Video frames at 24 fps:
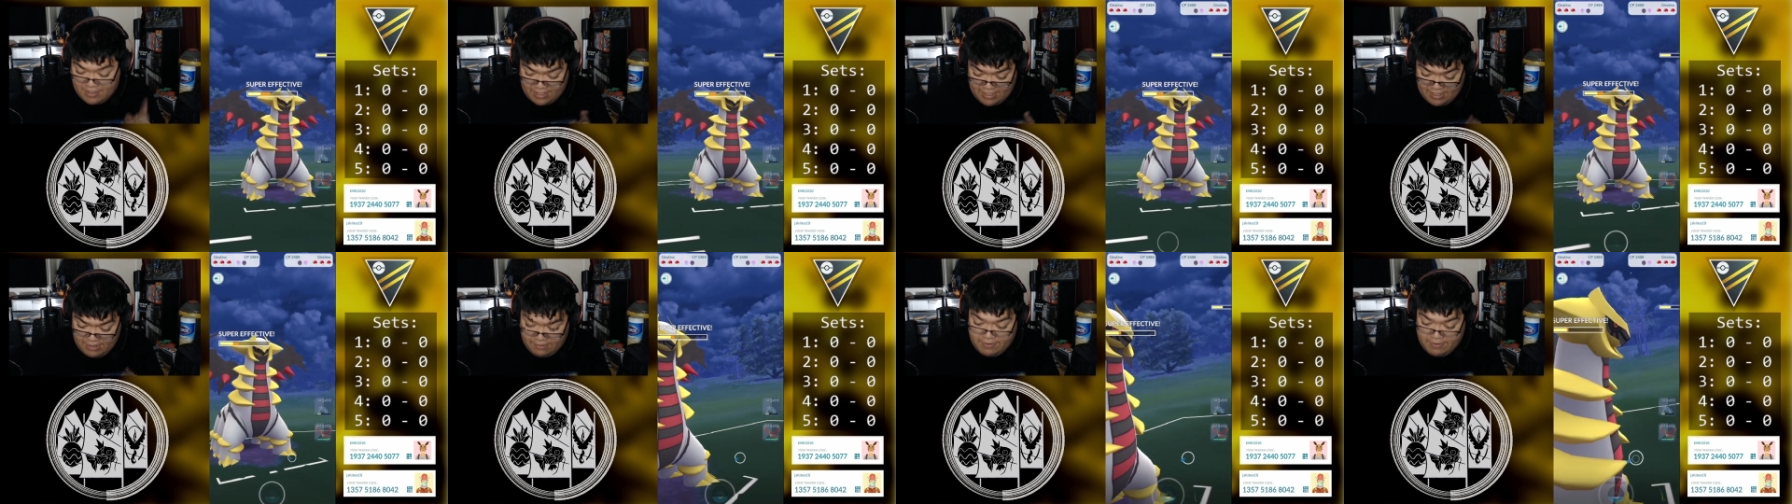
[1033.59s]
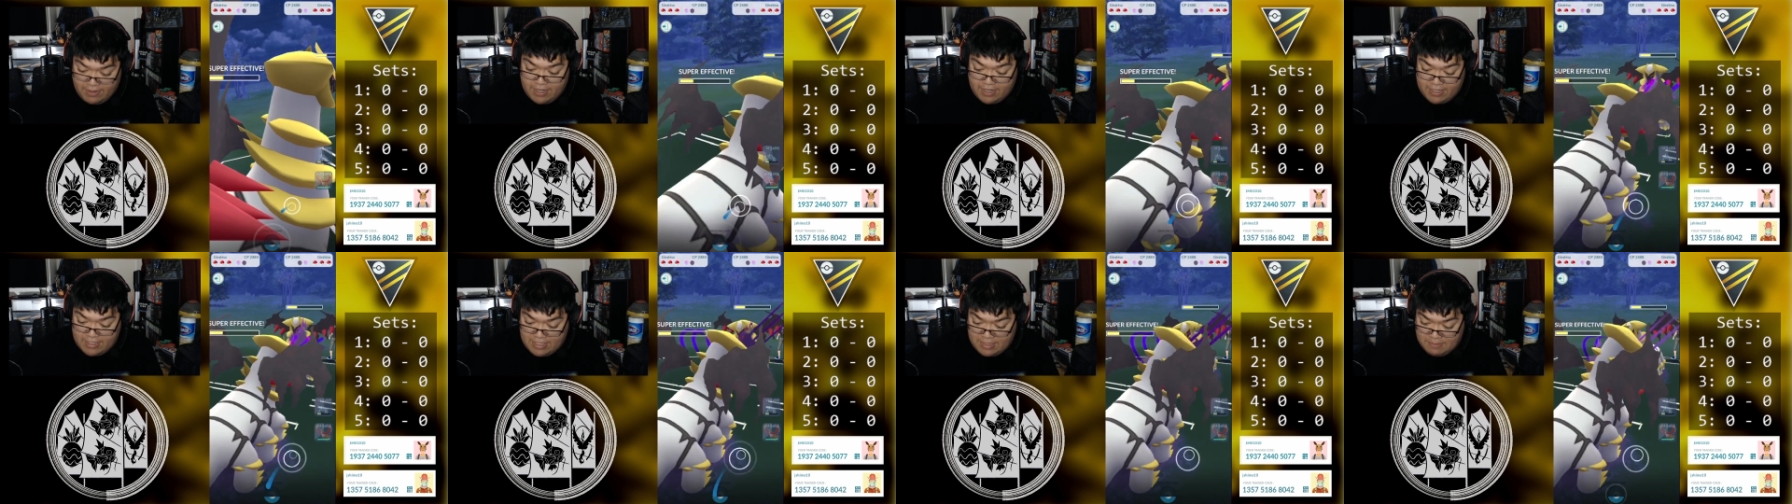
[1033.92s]
So
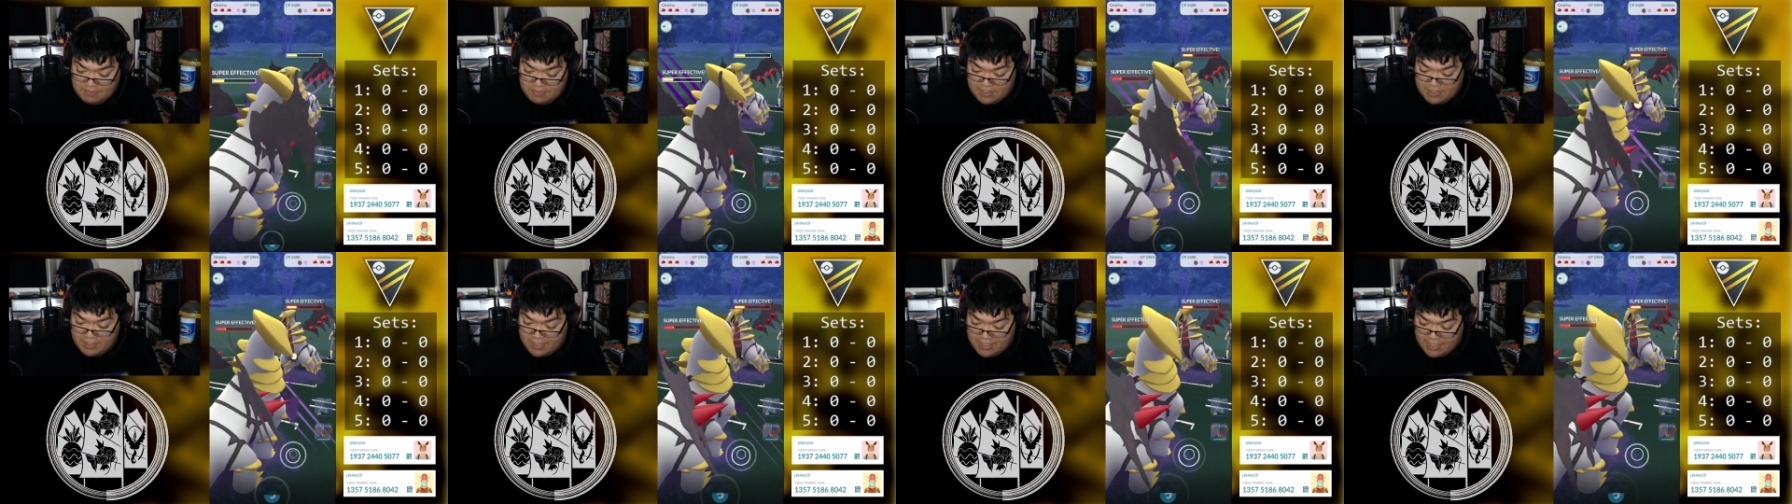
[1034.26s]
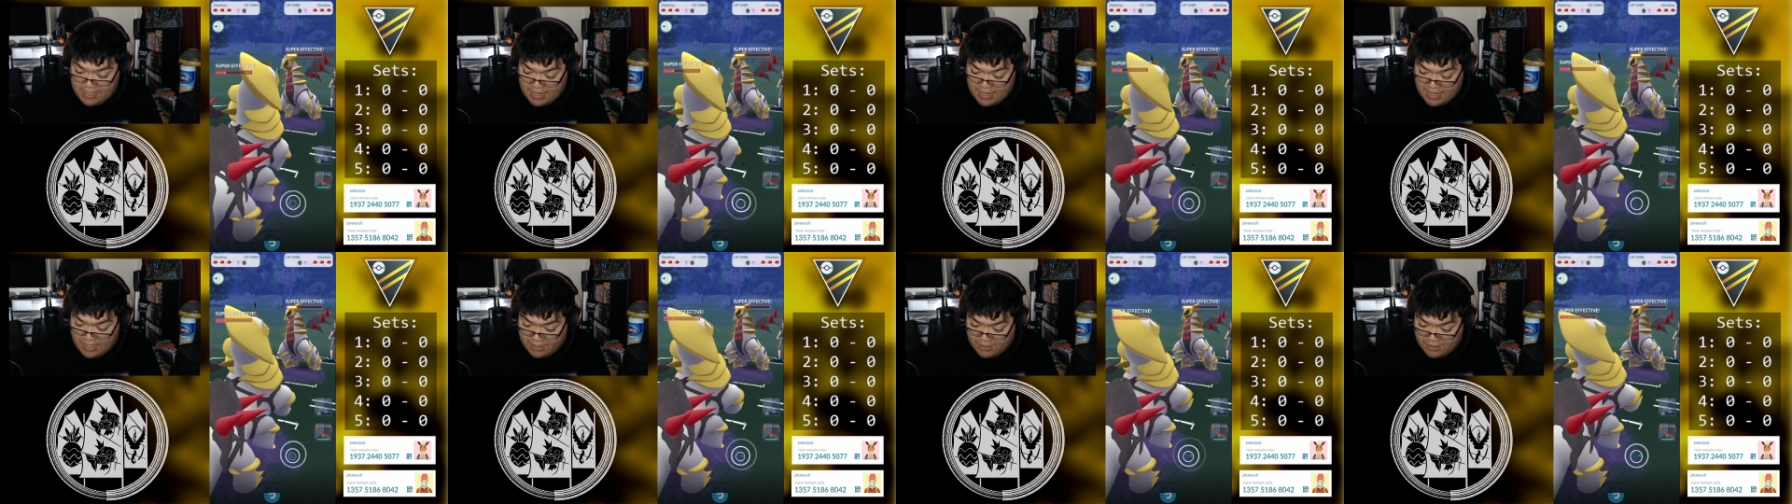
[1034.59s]
we are deep into
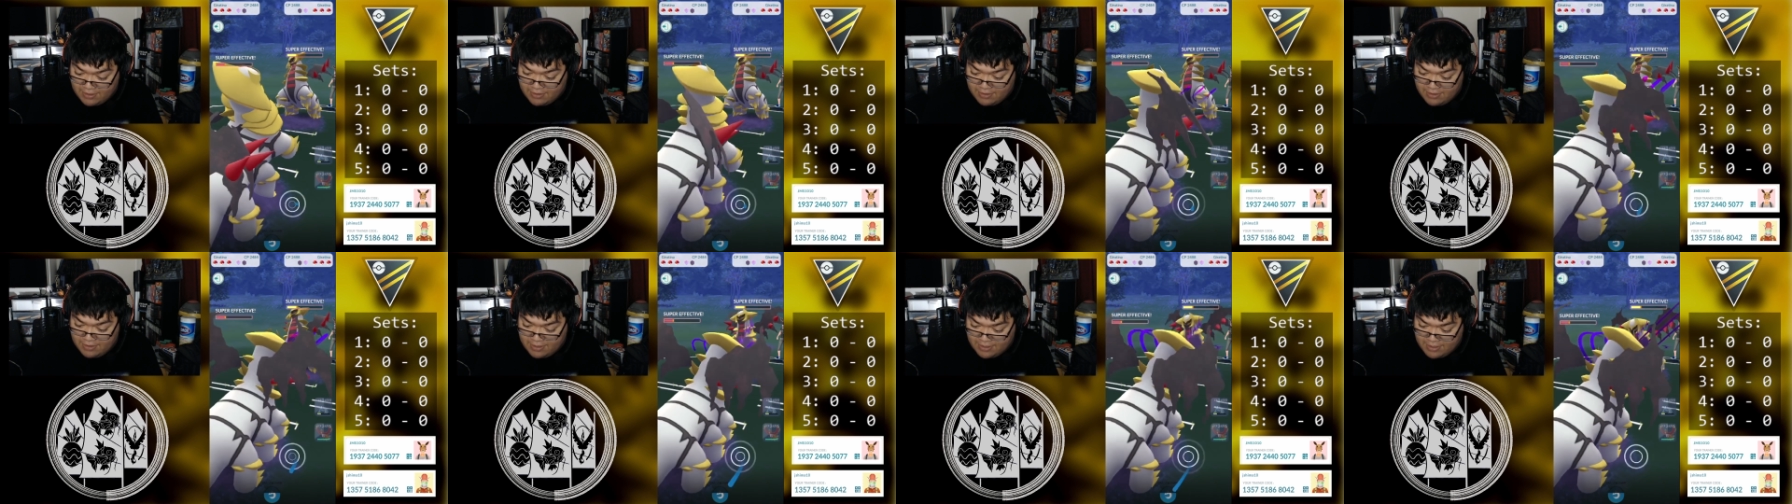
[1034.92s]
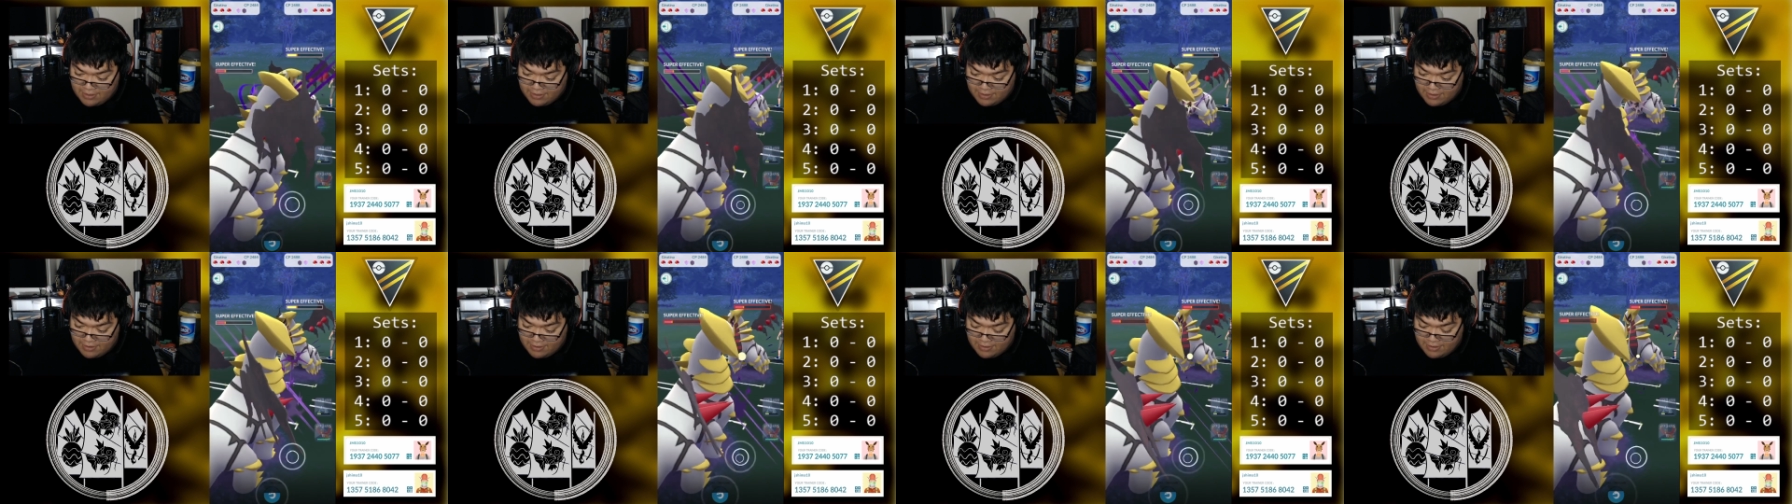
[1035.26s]
the yellow,
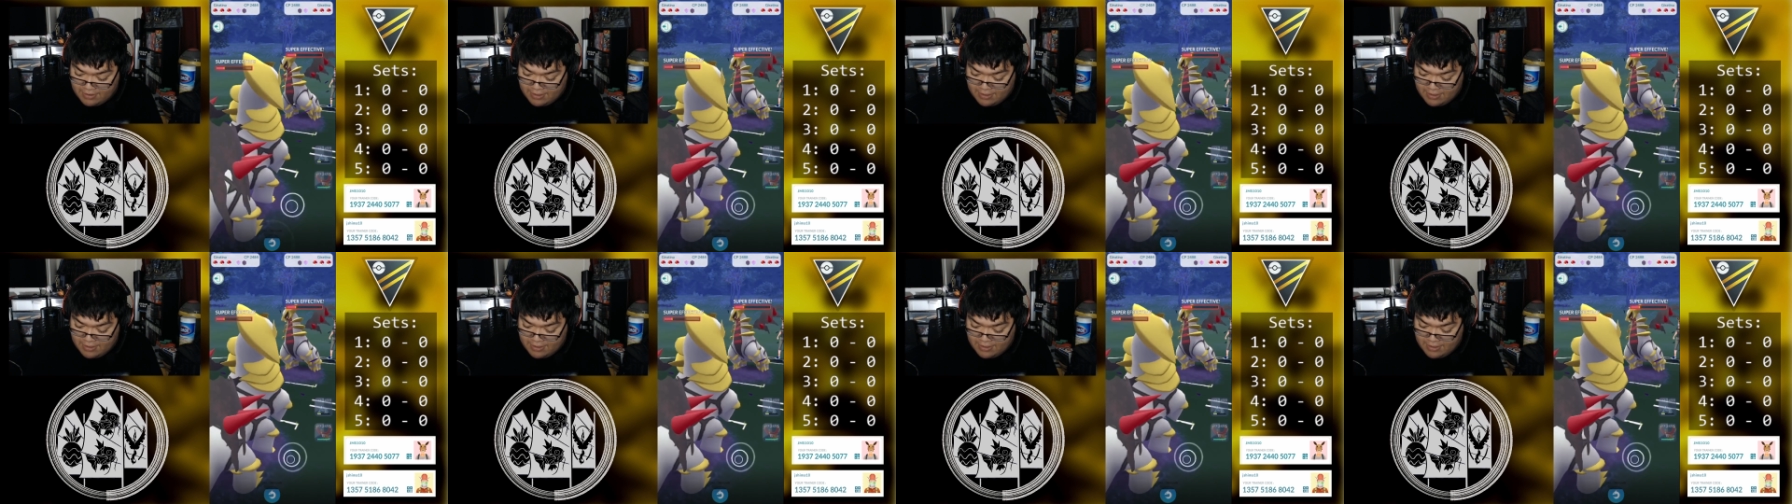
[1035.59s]
so...